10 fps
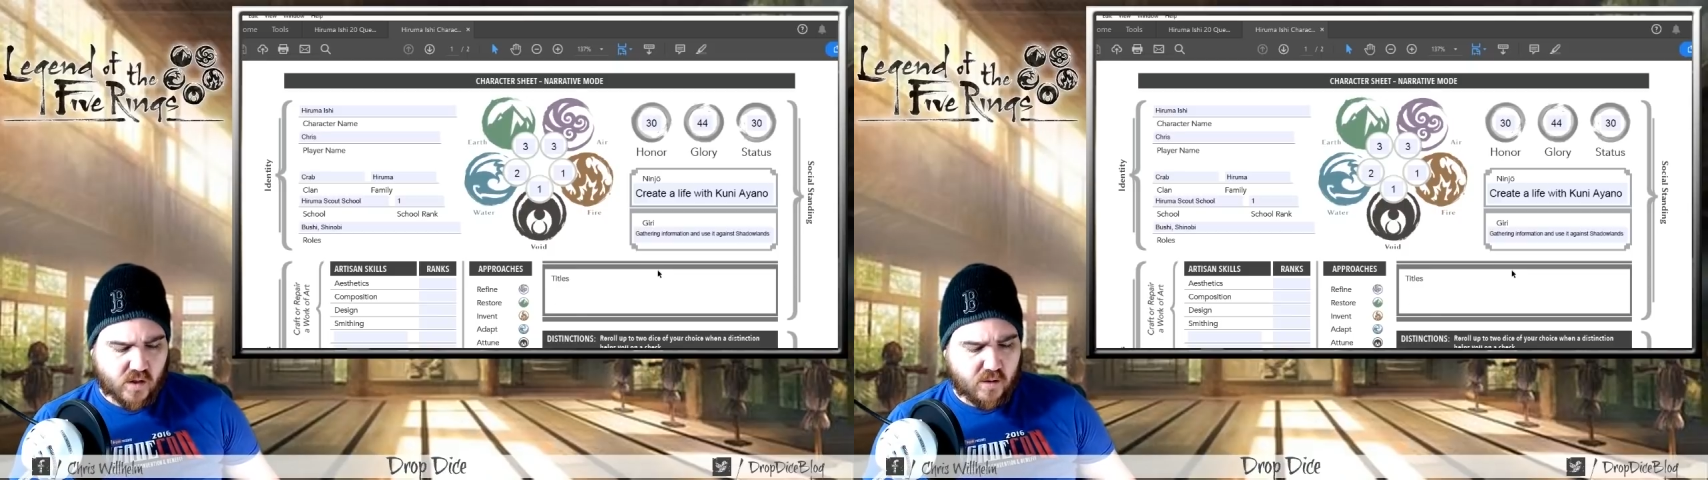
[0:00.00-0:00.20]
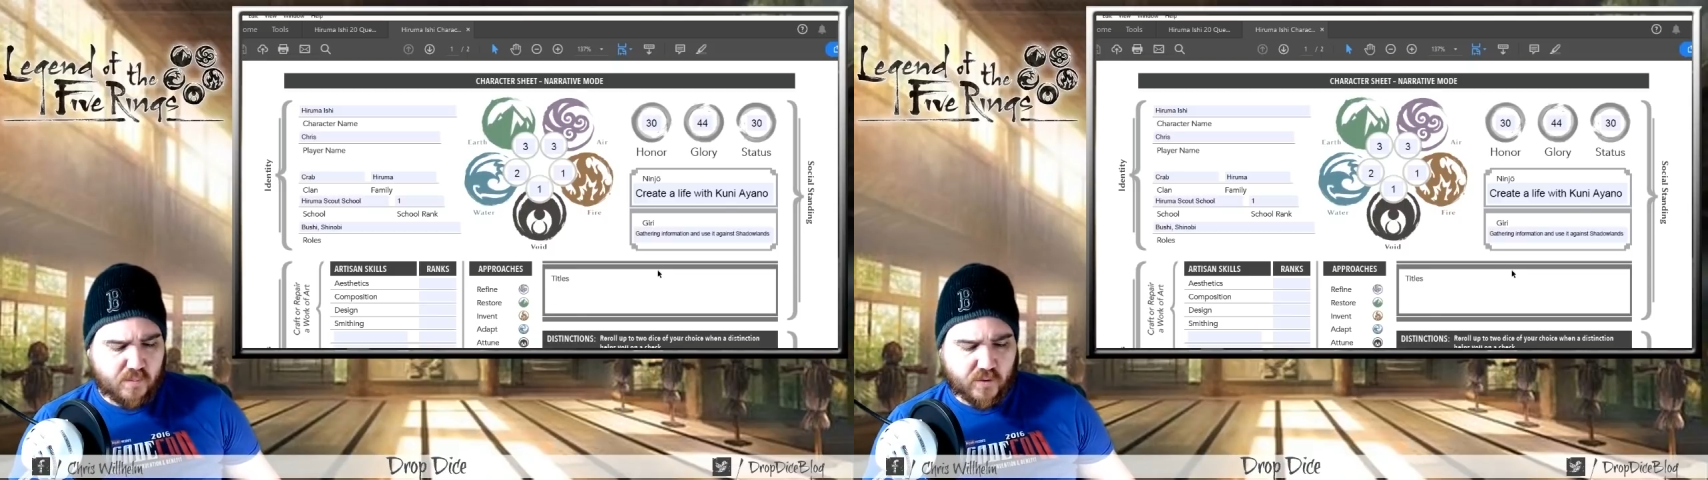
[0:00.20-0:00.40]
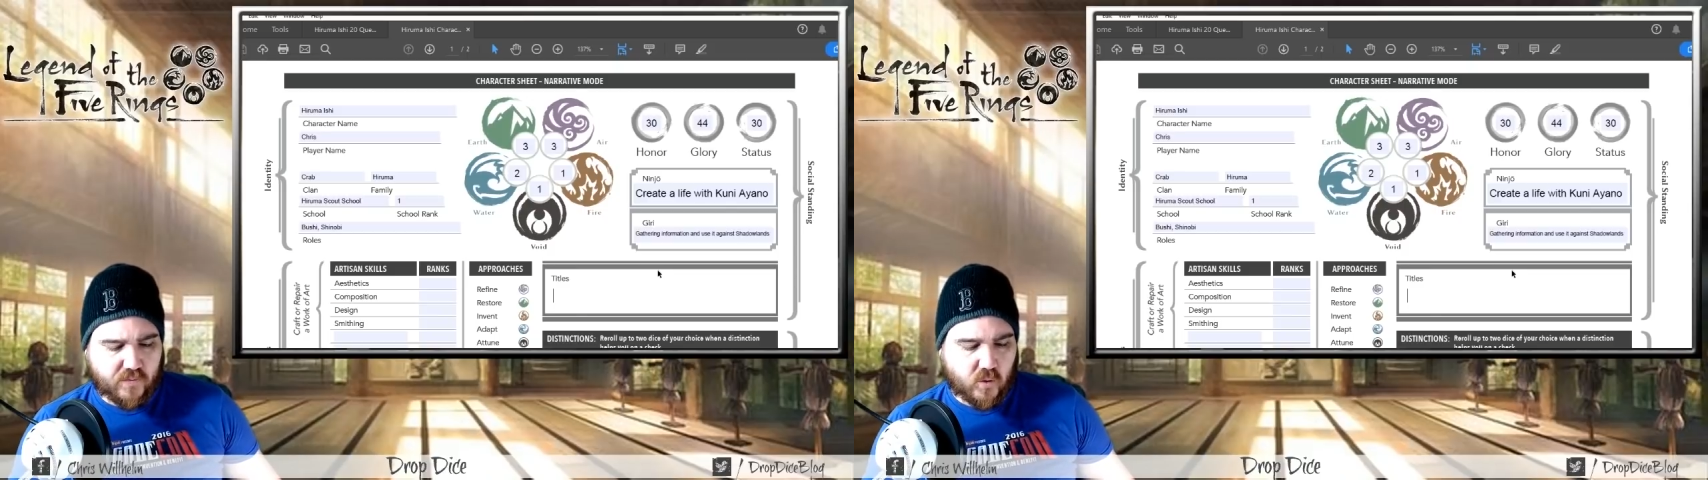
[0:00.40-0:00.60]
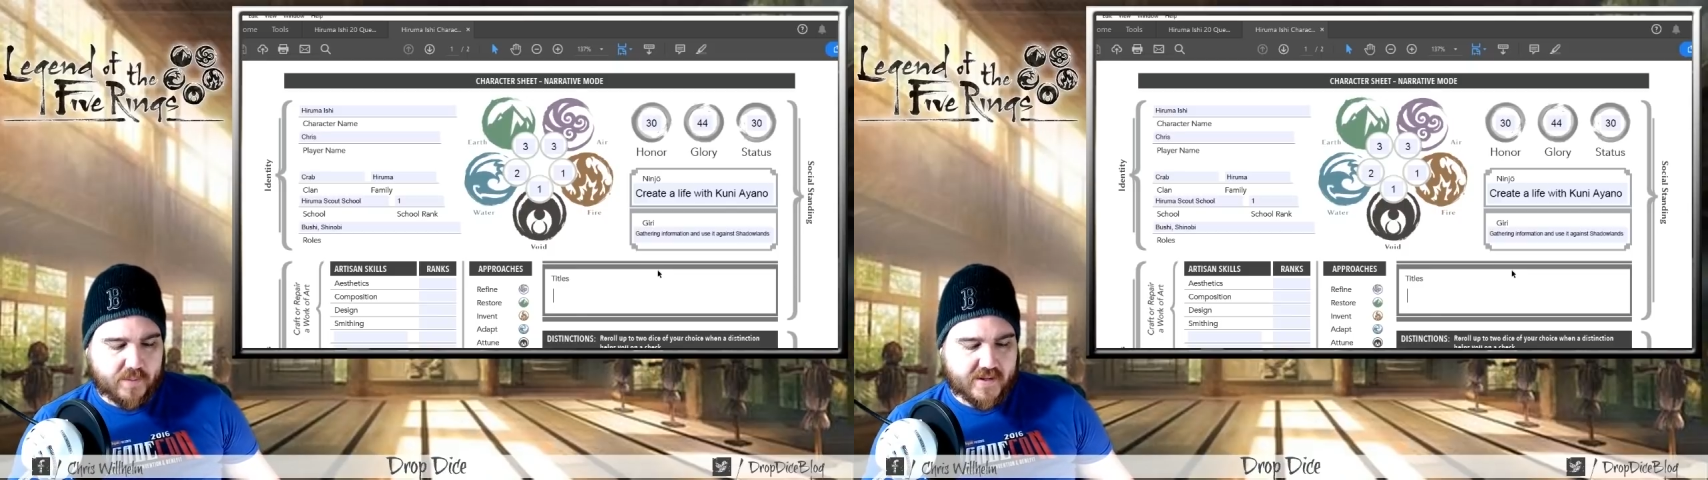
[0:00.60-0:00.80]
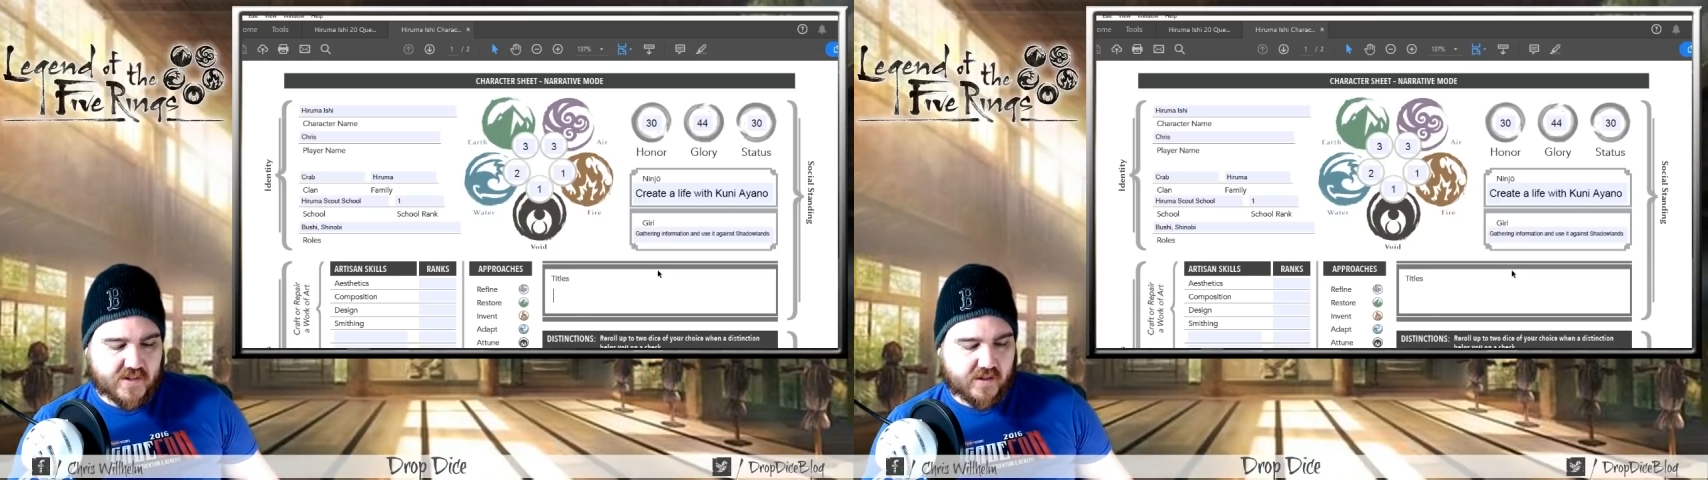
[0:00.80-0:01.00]

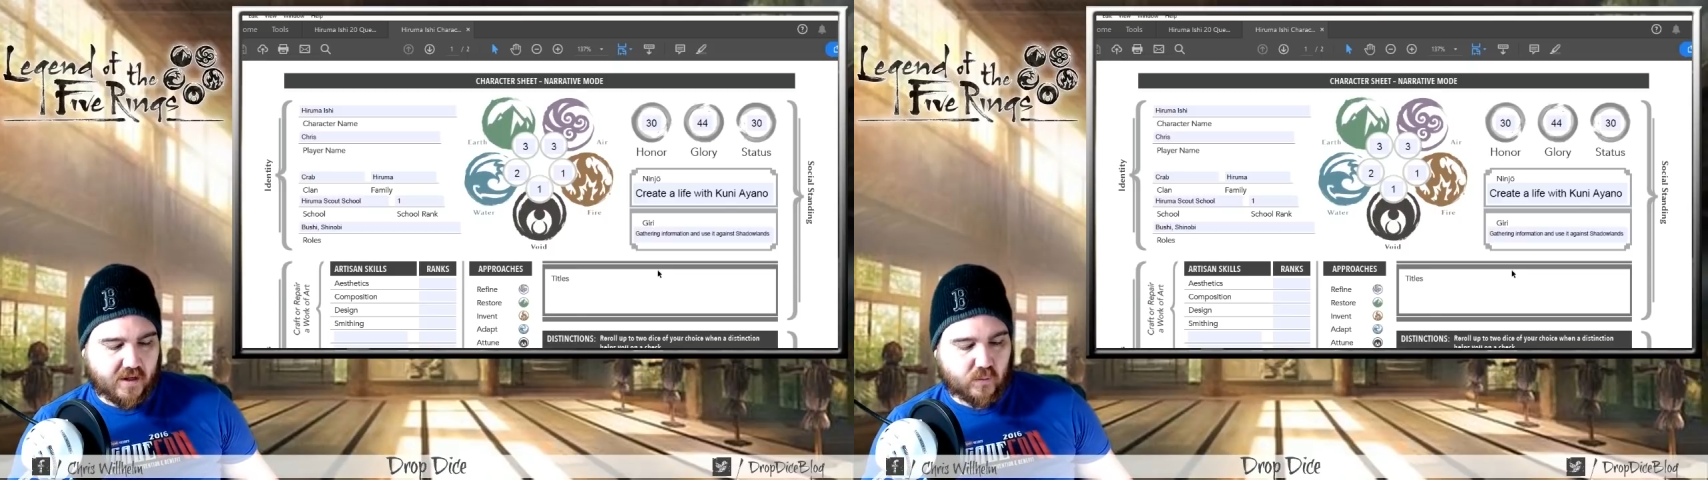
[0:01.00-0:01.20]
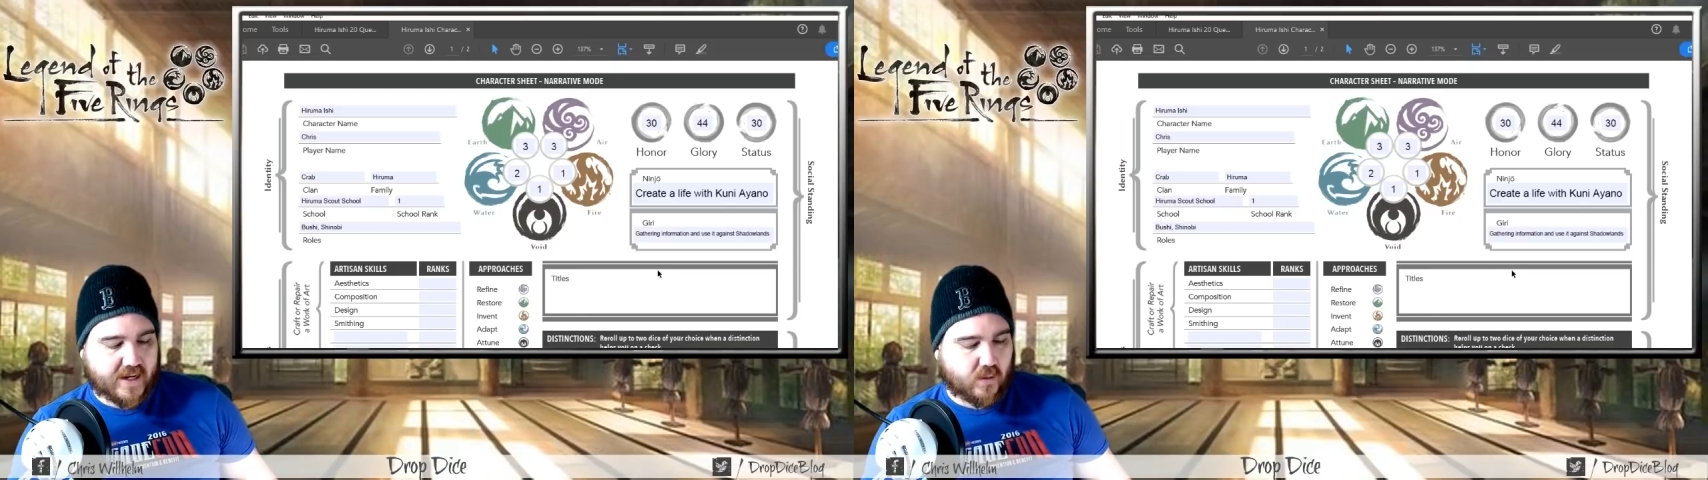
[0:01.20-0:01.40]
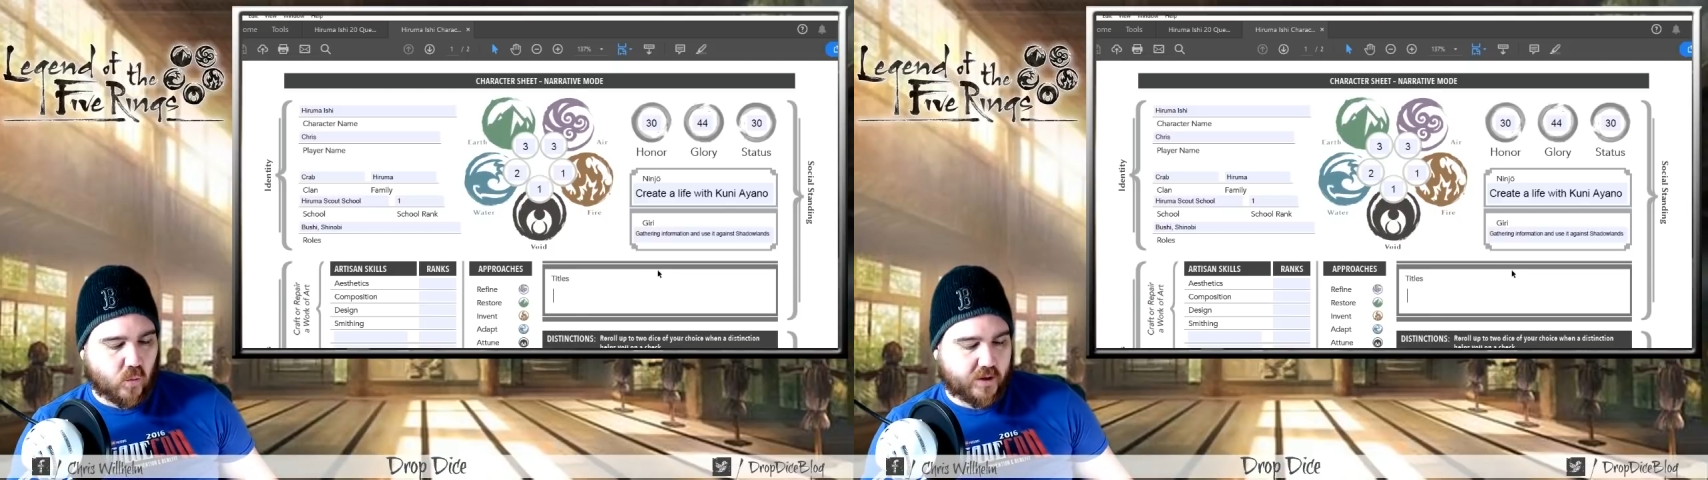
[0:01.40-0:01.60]
Performance, a rank